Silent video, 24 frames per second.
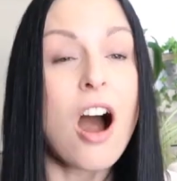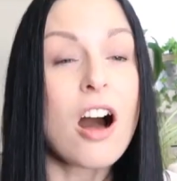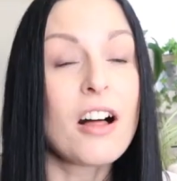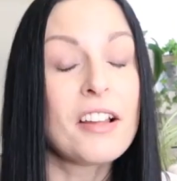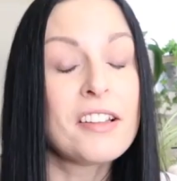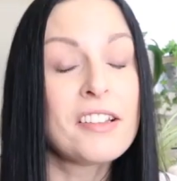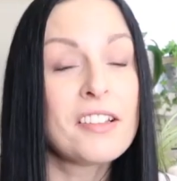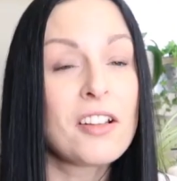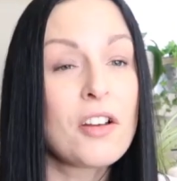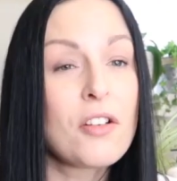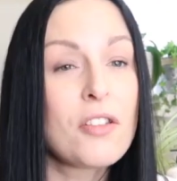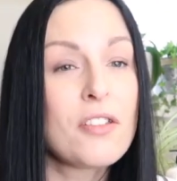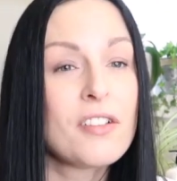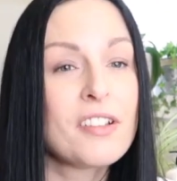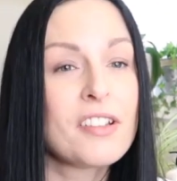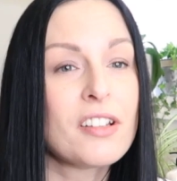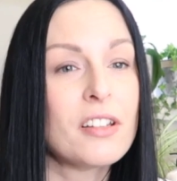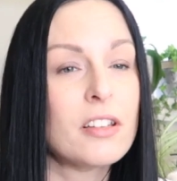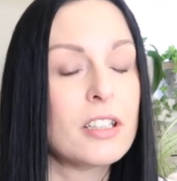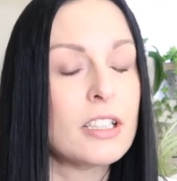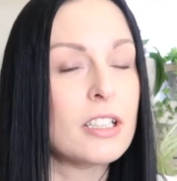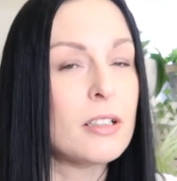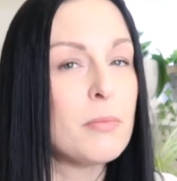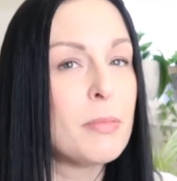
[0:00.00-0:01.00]
Also, there's a
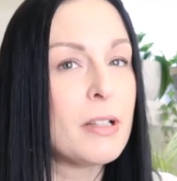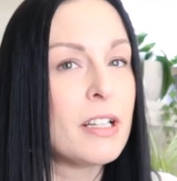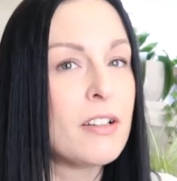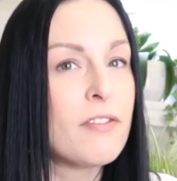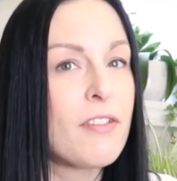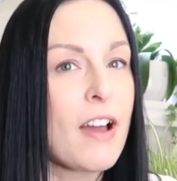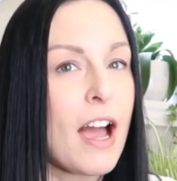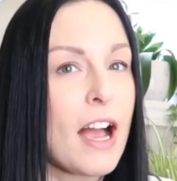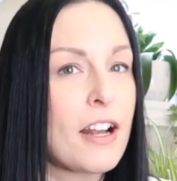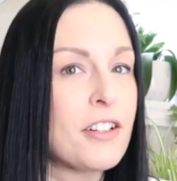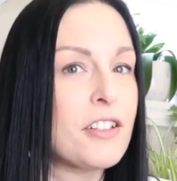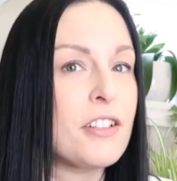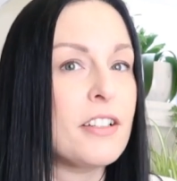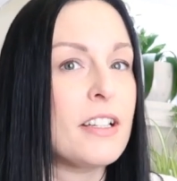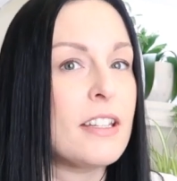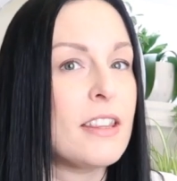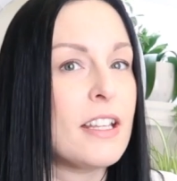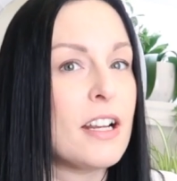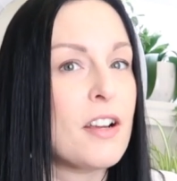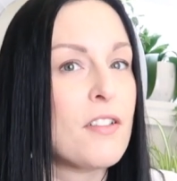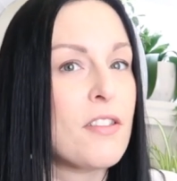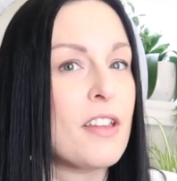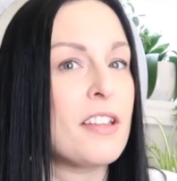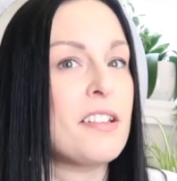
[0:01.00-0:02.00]
little bit of factor in
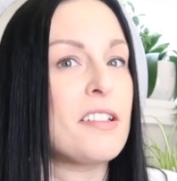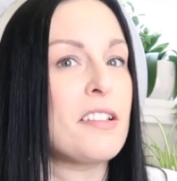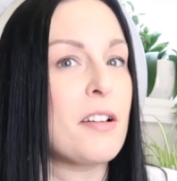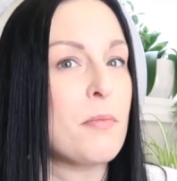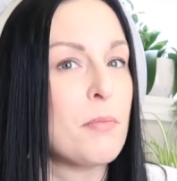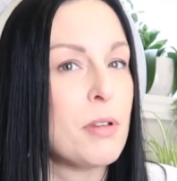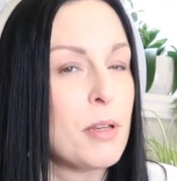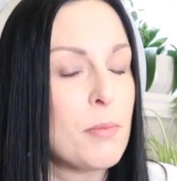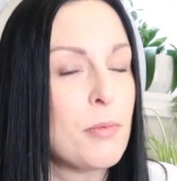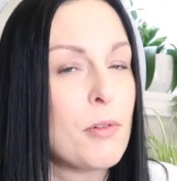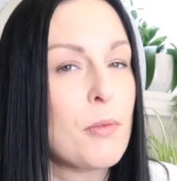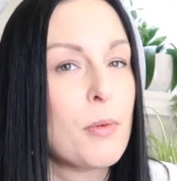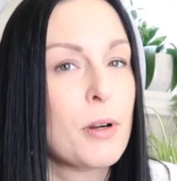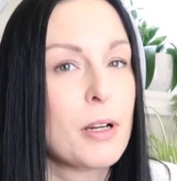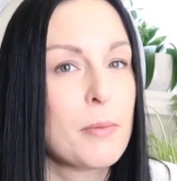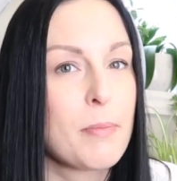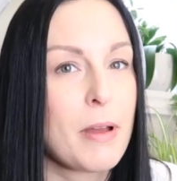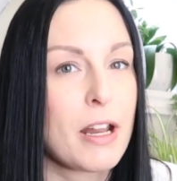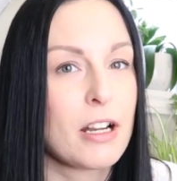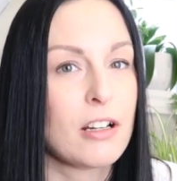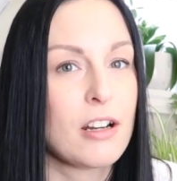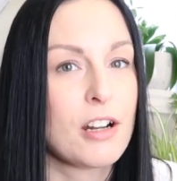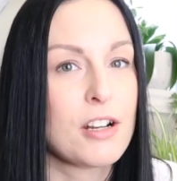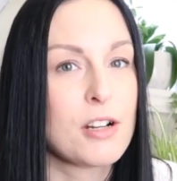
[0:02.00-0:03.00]
there that some people work
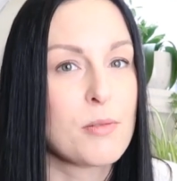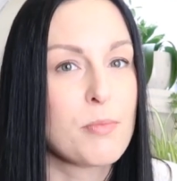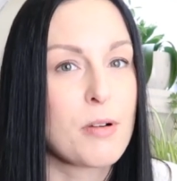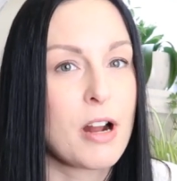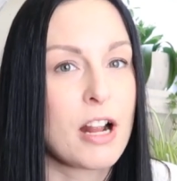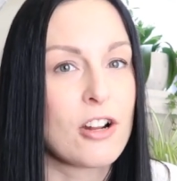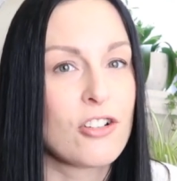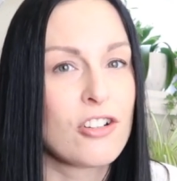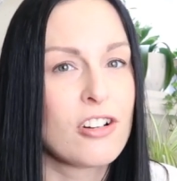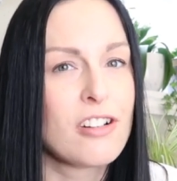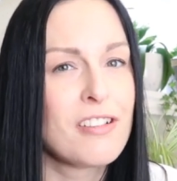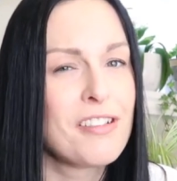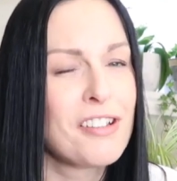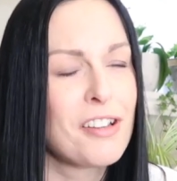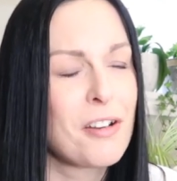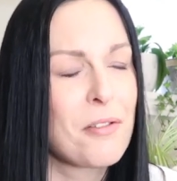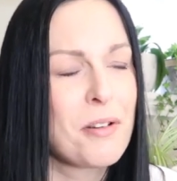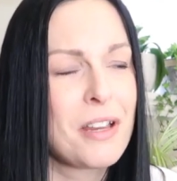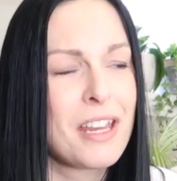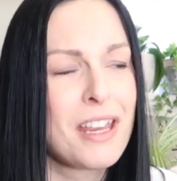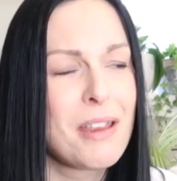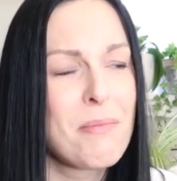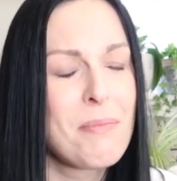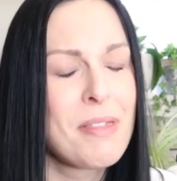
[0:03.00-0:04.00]
better under pressure, so
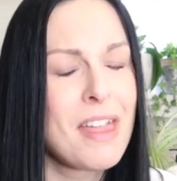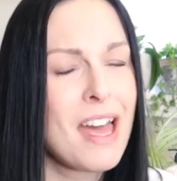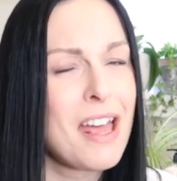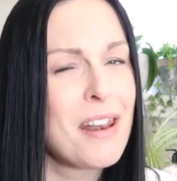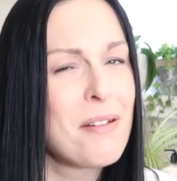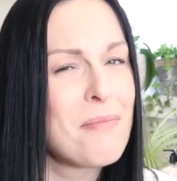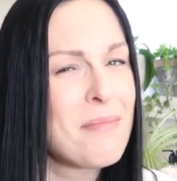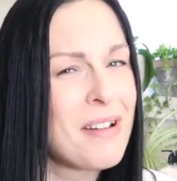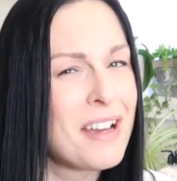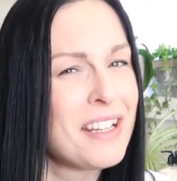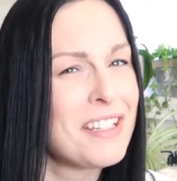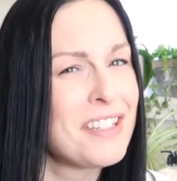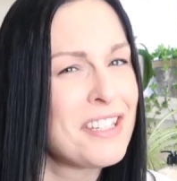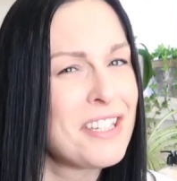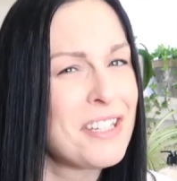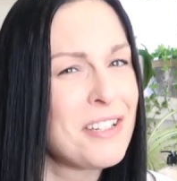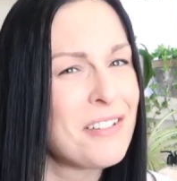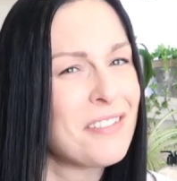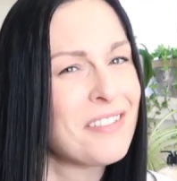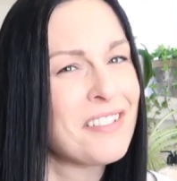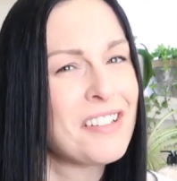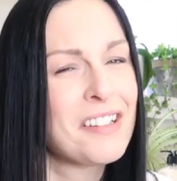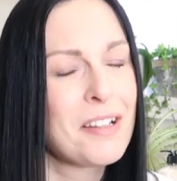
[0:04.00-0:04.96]
keep that in mind too.